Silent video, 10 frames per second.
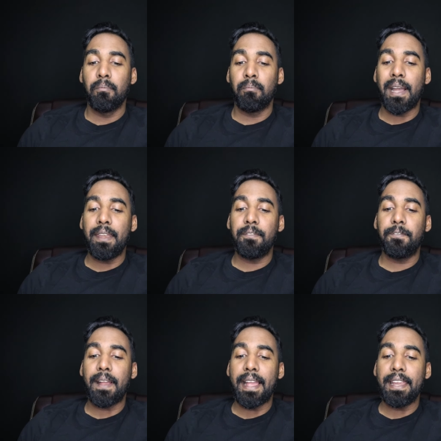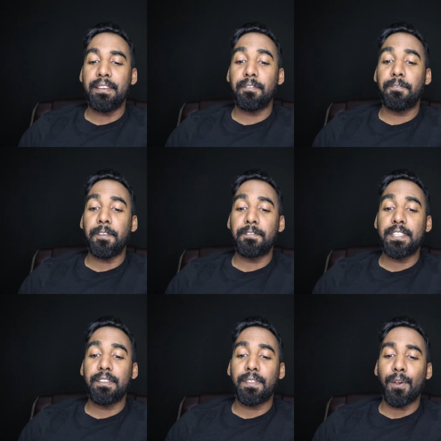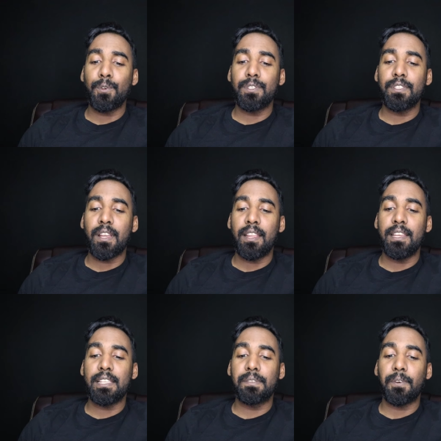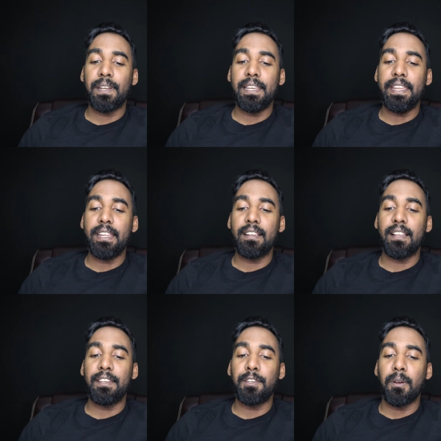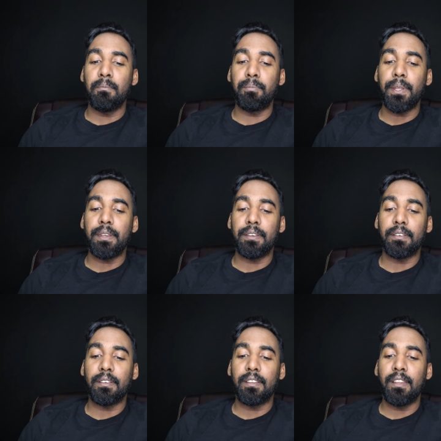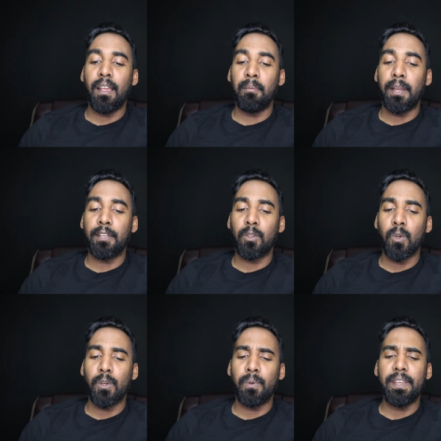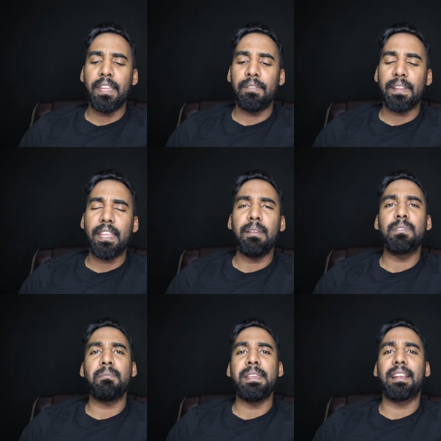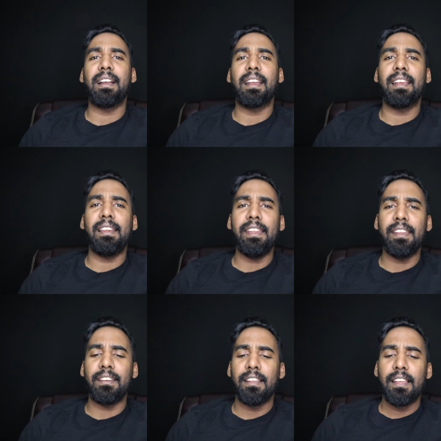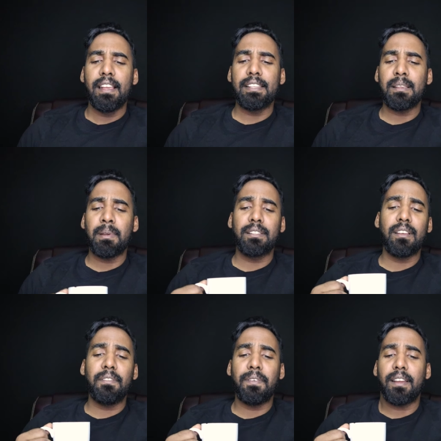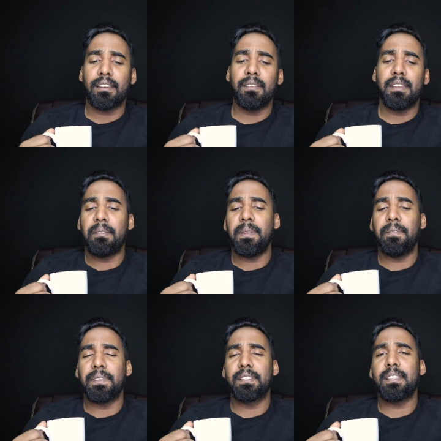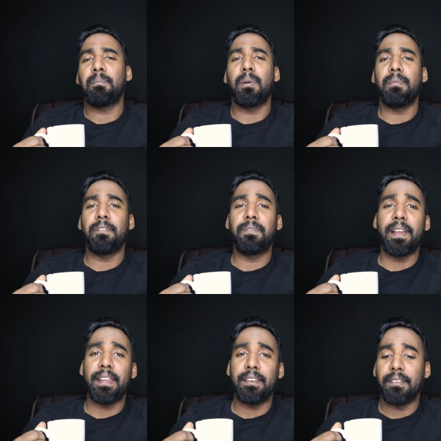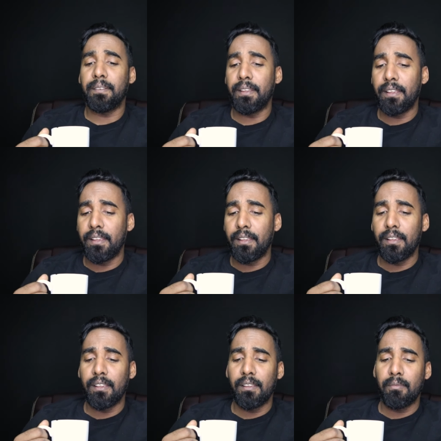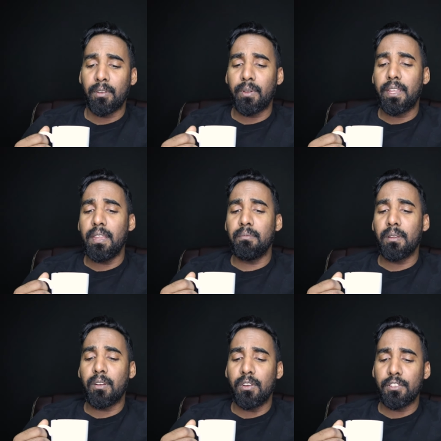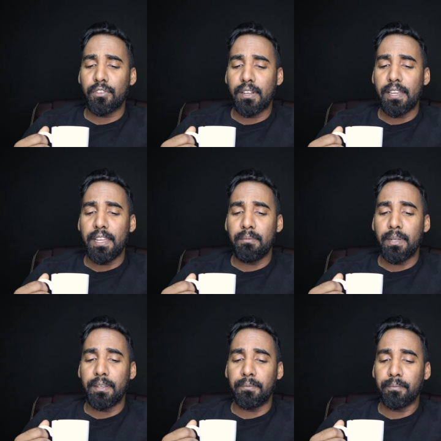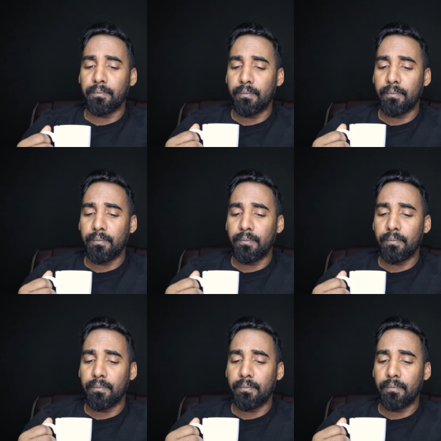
Man fined fifty thousand dollars for illegal dumping. Yeah, man, good. We need to keep Jamaica clean. As a matter of fact, that they need to step up the fine. We could keep the country clean, man.